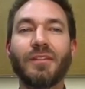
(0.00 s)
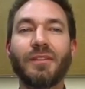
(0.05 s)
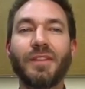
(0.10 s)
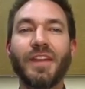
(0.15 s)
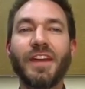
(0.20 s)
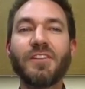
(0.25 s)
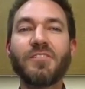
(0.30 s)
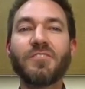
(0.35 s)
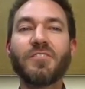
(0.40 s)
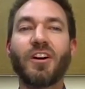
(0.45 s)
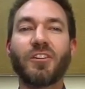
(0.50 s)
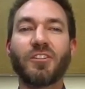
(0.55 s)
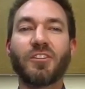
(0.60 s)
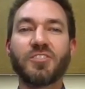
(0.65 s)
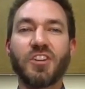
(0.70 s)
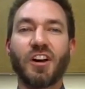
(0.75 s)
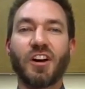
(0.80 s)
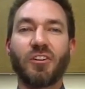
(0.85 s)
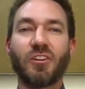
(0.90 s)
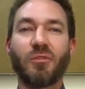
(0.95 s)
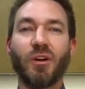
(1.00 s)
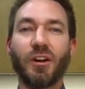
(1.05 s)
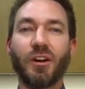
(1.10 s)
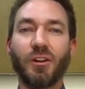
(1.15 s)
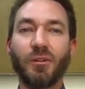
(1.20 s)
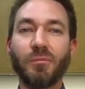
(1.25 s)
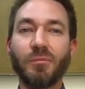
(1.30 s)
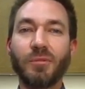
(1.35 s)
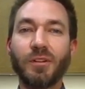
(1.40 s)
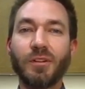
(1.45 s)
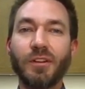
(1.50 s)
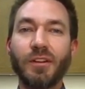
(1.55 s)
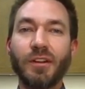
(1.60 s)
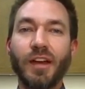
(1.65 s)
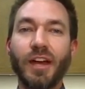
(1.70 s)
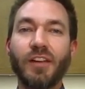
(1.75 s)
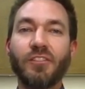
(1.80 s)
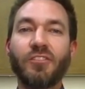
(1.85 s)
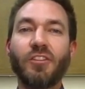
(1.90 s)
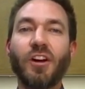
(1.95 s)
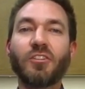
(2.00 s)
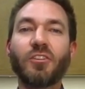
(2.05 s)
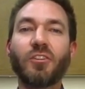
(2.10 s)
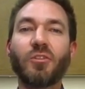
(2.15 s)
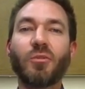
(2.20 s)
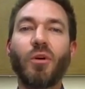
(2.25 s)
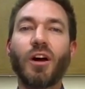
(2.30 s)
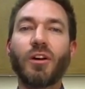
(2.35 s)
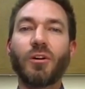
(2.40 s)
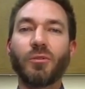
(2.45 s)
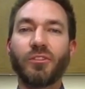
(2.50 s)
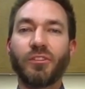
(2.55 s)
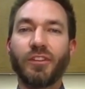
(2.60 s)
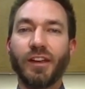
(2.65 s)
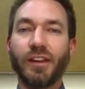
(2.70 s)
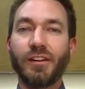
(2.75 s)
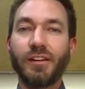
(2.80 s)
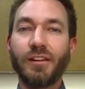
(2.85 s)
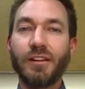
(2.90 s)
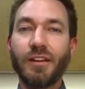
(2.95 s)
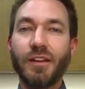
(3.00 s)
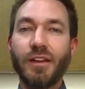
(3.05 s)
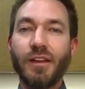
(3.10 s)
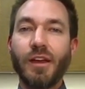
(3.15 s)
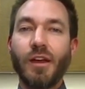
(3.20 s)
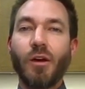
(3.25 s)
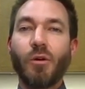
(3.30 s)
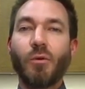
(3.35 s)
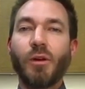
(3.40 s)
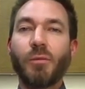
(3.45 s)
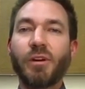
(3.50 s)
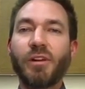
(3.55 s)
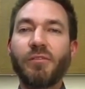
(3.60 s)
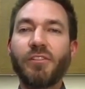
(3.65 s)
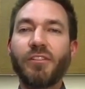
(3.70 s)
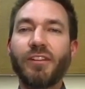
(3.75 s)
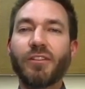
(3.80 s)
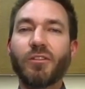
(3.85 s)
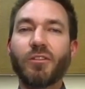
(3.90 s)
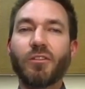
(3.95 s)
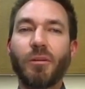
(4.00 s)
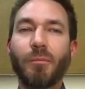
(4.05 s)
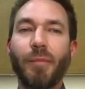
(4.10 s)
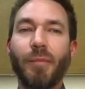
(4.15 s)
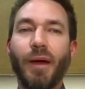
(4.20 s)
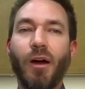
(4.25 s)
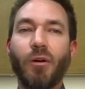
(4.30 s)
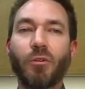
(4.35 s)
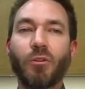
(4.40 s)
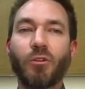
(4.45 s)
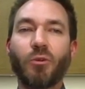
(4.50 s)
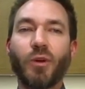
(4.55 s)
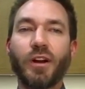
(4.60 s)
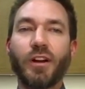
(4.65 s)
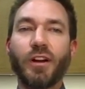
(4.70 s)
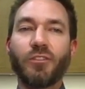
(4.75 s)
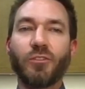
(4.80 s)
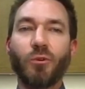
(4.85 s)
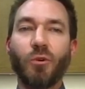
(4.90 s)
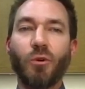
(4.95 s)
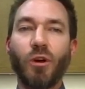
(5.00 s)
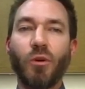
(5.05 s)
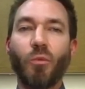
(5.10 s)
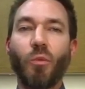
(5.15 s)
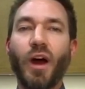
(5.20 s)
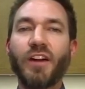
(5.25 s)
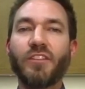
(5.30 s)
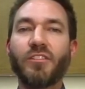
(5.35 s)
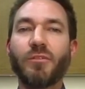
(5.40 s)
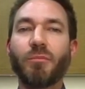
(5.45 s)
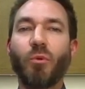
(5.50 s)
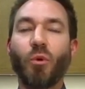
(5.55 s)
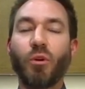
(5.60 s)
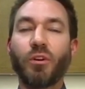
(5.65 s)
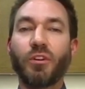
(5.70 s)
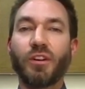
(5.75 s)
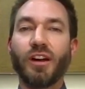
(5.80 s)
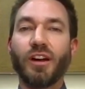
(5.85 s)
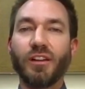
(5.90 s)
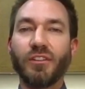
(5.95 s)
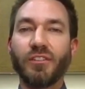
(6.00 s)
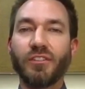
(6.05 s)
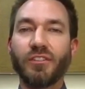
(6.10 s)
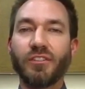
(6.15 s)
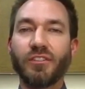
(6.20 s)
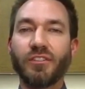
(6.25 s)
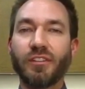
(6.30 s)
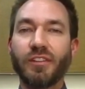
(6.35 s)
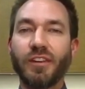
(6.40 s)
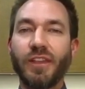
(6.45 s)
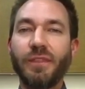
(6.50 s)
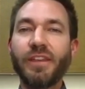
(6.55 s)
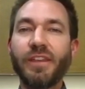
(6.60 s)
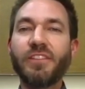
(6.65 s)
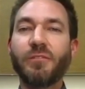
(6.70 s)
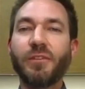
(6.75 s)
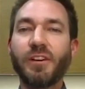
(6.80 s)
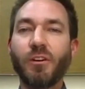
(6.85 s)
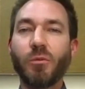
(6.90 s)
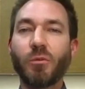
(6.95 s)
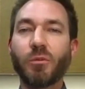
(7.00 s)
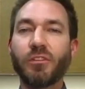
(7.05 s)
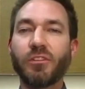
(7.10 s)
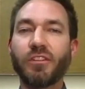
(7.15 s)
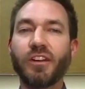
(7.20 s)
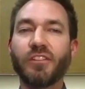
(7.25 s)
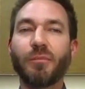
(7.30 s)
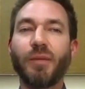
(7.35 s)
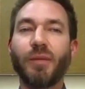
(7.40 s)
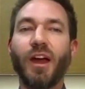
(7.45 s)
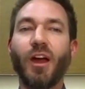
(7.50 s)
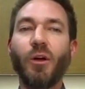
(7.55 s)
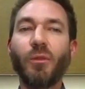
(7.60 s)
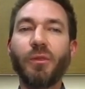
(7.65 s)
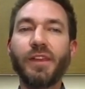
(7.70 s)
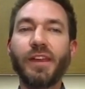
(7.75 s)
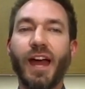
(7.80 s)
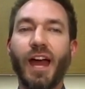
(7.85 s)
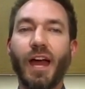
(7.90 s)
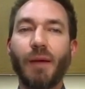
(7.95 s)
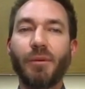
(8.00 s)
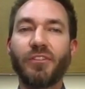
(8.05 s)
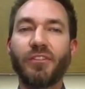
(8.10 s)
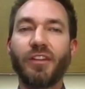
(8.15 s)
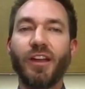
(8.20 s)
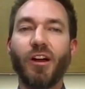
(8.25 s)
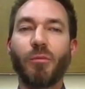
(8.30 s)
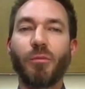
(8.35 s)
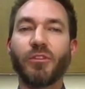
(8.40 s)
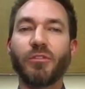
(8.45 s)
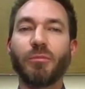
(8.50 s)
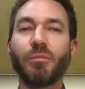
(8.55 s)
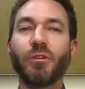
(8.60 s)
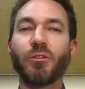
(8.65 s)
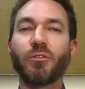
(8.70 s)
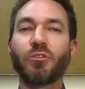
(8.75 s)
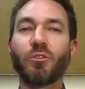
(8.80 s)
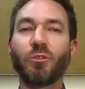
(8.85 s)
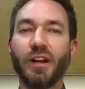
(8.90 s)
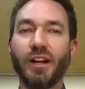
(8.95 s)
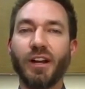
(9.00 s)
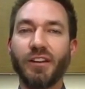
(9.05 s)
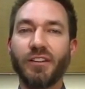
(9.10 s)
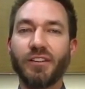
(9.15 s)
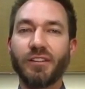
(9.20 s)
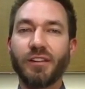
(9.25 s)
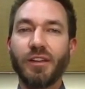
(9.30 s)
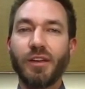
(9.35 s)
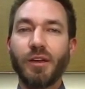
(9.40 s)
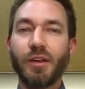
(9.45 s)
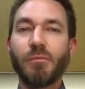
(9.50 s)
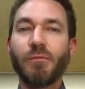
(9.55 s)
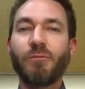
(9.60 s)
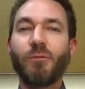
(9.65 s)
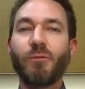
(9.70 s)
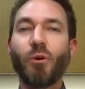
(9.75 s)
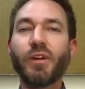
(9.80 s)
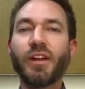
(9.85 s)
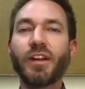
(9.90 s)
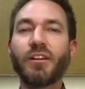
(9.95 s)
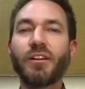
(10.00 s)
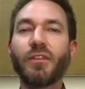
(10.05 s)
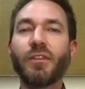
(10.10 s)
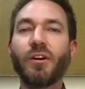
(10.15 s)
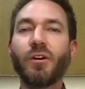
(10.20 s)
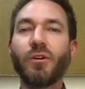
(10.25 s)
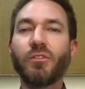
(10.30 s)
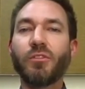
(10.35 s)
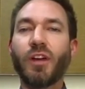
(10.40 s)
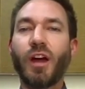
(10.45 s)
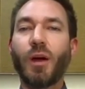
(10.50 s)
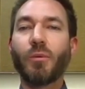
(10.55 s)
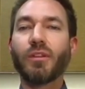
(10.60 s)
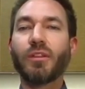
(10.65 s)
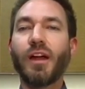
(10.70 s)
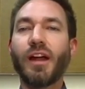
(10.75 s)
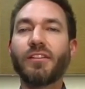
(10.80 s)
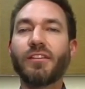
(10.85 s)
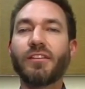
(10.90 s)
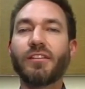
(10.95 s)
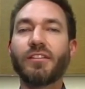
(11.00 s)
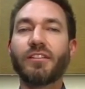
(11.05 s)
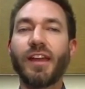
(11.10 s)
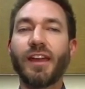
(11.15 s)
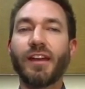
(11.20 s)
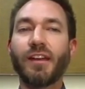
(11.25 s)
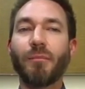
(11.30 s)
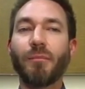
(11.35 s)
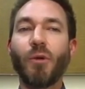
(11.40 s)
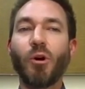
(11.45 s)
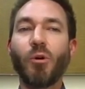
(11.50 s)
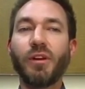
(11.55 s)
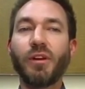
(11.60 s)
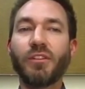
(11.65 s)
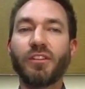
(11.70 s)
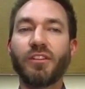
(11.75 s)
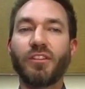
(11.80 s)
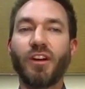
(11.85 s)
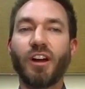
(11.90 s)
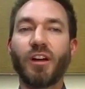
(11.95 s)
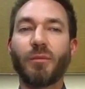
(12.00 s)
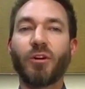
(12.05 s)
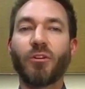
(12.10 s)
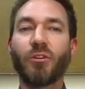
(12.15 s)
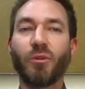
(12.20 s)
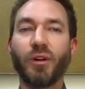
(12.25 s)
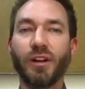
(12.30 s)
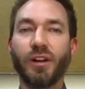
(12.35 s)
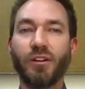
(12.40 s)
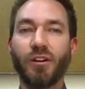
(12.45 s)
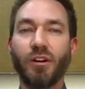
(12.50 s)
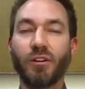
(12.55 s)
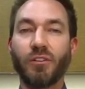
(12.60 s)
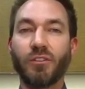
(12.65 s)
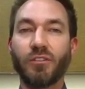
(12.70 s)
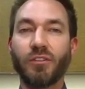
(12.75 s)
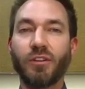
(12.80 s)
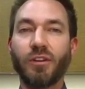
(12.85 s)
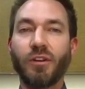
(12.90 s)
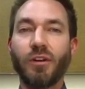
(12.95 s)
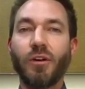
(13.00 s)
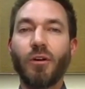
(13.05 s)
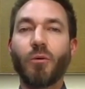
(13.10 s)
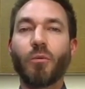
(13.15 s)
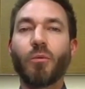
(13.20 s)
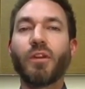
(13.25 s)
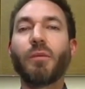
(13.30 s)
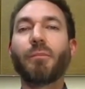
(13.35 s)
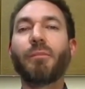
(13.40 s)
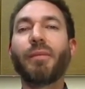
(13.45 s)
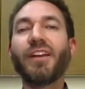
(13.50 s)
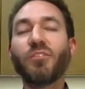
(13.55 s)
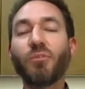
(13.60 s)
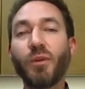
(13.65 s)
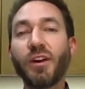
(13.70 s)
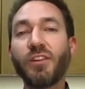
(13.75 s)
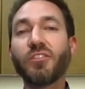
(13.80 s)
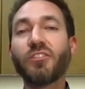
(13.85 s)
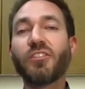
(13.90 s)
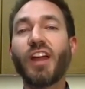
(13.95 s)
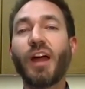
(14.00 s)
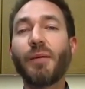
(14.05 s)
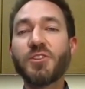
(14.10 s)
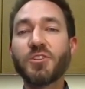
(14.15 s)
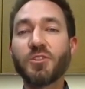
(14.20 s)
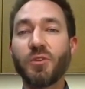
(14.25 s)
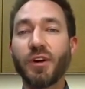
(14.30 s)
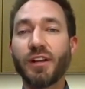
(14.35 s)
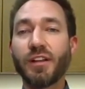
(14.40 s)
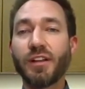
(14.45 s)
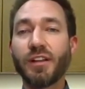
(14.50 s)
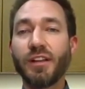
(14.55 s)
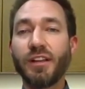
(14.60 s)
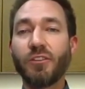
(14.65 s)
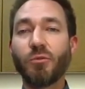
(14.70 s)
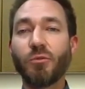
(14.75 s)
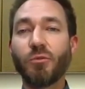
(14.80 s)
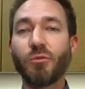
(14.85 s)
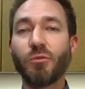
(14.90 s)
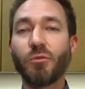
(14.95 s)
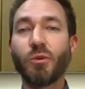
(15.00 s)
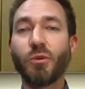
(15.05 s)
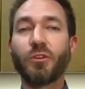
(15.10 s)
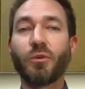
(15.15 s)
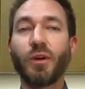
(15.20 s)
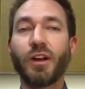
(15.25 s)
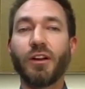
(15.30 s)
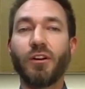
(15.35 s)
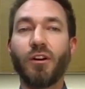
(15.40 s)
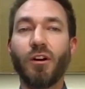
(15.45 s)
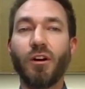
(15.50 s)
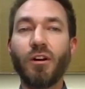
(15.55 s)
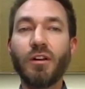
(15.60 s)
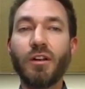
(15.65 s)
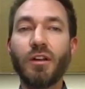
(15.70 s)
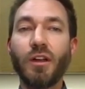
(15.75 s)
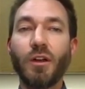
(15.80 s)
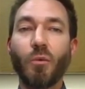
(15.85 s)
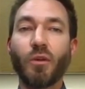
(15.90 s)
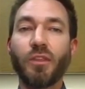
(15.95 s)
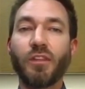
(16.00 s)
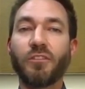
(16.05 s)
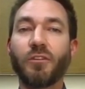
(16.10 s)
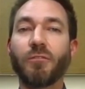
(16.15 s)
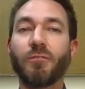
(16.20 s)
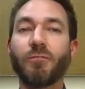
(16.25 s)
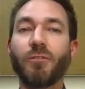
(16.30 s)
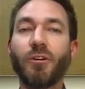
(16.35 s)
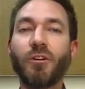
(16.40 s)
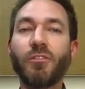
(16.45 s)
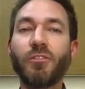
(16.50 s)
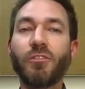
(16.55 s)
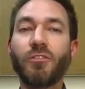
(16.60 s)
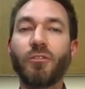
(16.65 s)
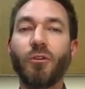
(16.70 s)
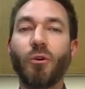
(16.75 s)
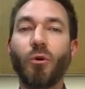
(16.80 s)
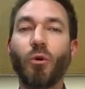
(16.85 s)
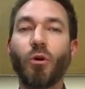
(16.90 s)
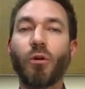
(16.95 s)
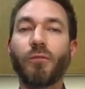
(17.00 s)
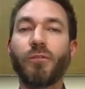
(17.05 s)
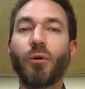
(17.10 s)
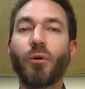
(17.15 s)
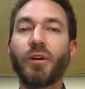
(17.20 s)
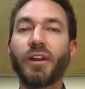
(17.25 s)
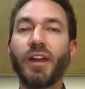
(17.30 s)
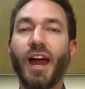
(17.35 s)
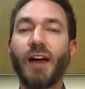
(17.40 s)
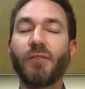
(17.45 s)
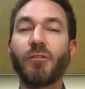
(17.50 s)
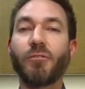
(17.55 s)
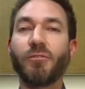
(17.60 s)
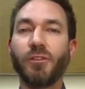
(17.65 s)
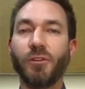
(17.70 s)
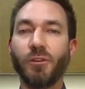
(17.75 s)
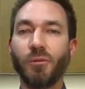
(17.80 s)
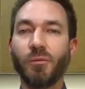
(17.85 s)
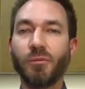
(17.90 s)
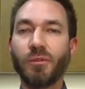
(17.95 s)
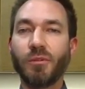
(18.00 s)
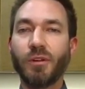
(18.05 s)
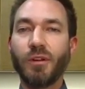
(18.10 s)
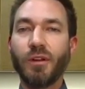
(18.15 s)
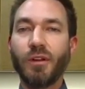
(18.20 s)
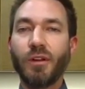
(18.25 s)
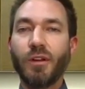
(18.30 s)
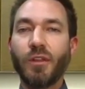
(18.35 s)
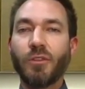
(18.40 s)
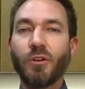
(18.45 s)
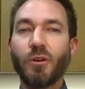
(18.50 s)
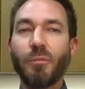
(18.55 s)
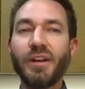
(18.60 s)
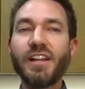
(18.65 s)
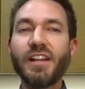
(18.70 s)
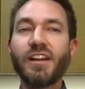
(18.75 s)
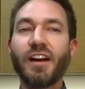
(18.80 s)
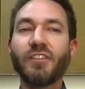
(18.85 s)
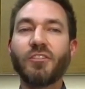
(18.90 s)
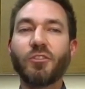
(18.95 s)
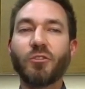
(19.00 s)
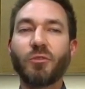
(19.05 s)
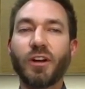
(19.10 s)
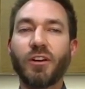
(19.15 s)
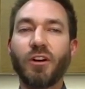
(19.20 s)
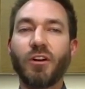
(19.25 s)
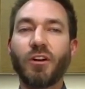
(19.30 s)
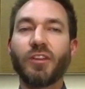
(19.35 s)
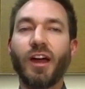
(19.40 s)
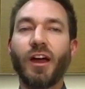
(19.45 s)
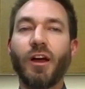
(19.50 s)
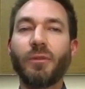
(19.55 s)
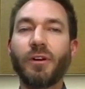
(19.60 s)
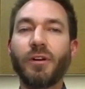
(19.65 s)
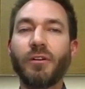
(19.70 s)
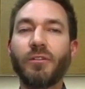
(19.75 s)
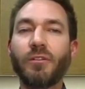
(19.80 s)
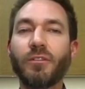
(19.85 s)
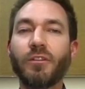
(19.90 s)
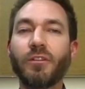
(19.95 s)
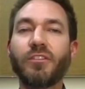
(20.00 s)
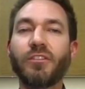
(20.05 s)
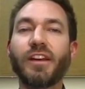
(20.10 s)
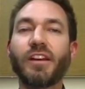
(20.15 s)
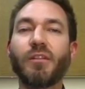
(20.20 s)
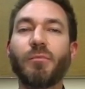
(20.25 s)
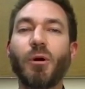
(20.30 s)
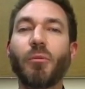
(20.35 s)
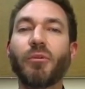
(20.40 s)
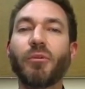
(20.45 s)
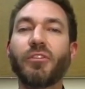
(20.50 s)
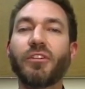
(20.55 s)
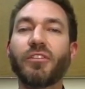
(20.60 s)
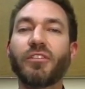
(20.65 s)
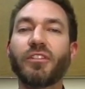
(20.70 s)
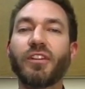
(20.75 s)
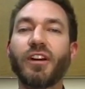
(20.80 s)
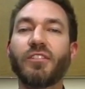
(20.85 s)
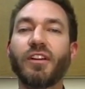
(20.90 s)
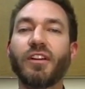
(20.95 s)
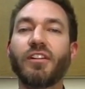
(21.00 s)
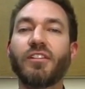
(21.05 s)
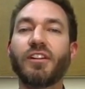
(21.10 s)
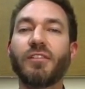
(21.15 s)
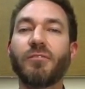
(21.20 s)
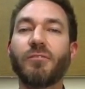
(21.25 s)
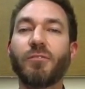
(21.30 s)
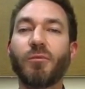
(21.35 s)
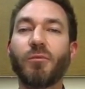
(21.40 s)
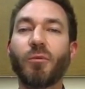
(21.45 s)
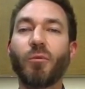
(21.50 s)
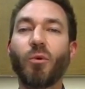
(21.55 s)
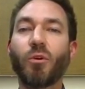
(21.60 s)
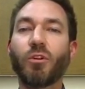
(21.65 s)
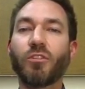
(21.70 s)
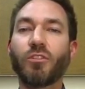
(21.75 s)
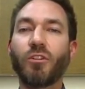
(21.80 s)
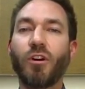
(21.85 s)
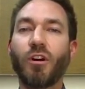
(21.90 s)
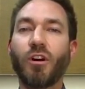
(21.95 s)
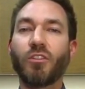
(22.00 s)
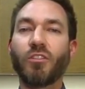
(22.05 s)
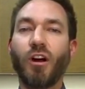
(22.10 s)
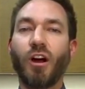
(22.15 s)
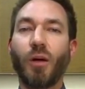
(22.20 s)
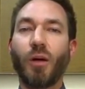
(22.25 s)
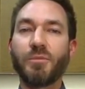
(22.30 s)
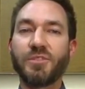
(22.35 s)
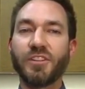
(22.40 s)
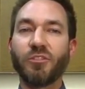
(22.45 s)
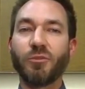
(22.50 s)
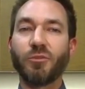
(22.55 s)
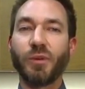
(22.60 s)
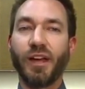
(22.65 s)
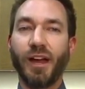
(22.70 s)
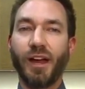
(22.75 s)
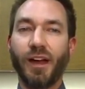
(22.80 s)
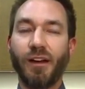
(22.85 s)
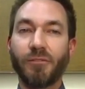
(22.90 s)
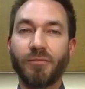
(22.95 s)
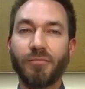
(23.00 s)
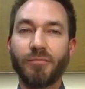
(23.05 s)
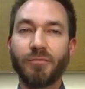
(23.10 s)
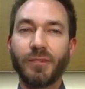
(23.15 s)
Thank you, Dr. John Hirano. As Dr. Hirano said, we previously learned about credit score and why it is important to us. In this video, we'll discuss some healthy habits to help us build credit. Before we get to those, I would like to take a moment to talk about credit cards. One of the best ways to establish credit is with a credit card, whether it's your first or if you already have a few. There are many kinds of credit cards out there, so let's take a moment to discuss a different rewards cards options we have.